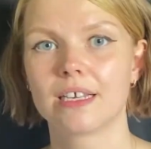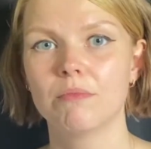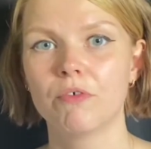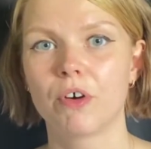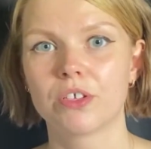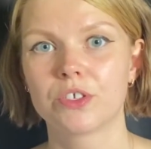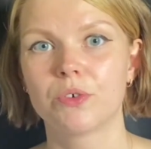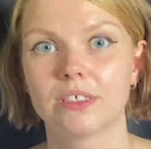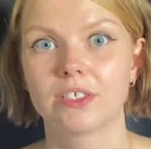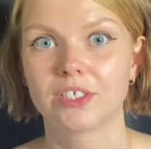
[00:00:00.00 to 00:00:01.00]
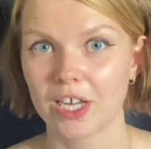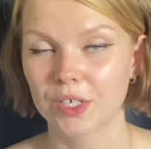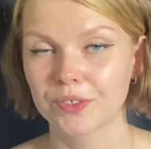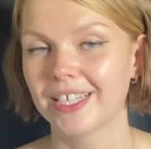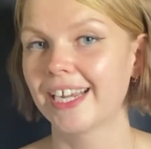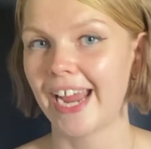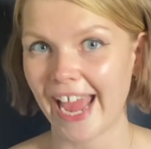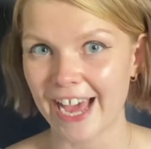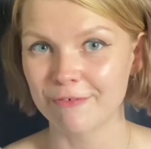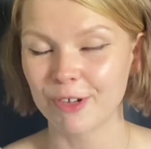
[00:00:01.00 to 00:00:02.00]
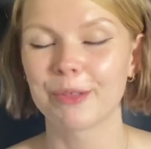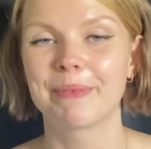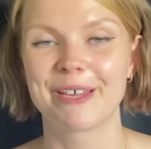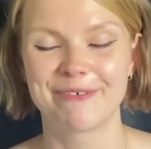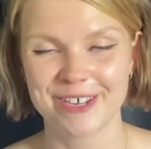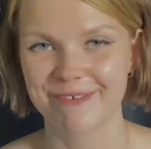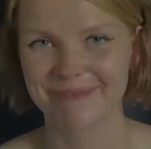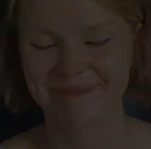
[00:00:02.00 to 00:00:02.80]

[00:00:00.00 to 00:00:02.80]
move on to stuff that I have on my phone.